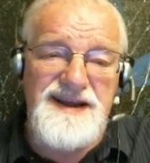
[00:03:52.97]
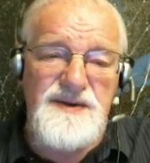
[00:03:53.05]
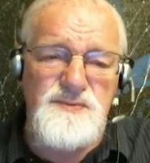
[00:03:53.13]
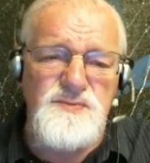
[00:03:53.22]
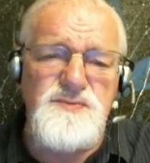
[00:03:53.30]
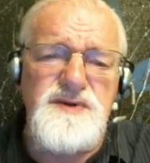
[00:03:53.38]
uh,
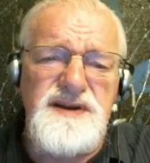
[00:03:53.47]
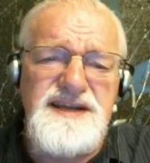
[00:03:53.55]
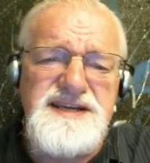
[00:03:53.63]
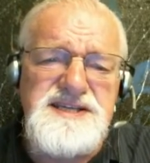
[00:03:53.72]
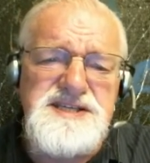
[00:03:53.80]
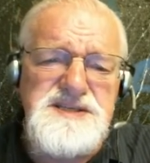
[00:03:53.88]

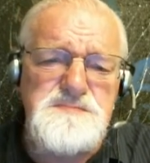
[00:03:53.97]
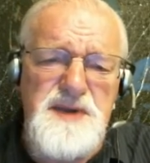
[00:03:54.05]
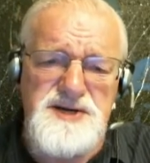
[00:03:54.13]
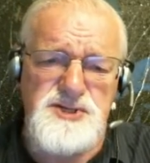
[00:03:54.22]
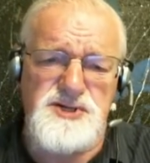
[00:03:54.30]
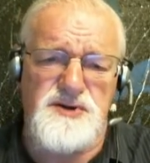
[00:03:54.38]
really
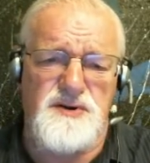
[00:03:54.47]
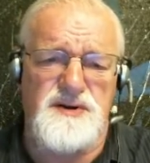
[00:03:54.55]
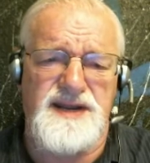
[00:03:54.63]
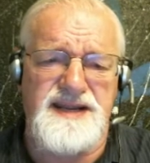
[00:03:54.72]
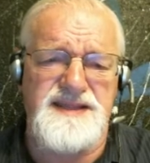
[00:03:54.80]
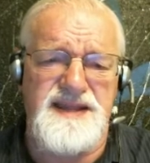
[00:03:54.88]

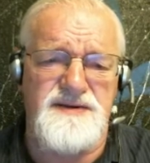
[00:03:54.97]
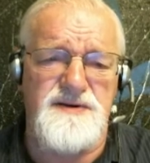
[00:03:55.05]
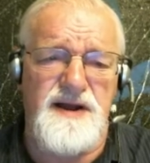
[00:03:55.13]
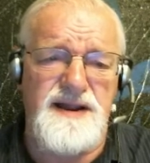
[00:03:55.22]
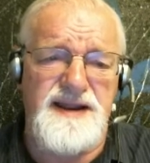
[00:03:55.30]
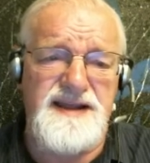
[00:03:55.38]
special in their
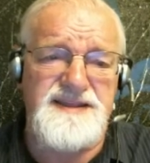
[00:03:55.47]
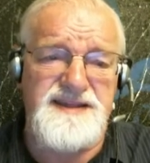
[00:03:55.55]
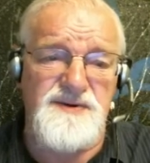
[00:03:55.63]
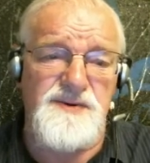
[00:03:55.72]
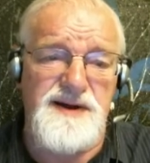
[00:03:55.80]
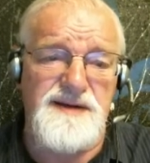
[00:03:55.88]
uh,
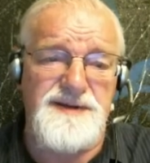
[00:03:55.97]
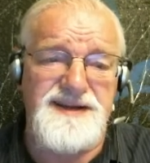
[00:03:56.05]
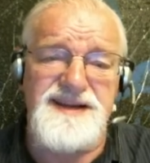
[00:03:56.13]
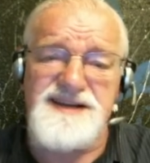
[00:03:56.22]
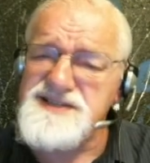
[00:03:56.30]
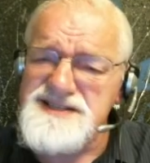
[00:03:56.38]
ethical
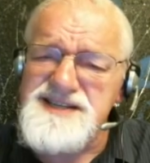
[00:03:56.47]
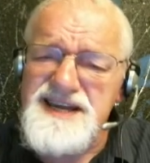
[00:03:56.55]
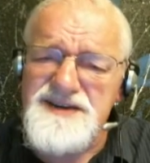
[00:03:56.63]
obligations.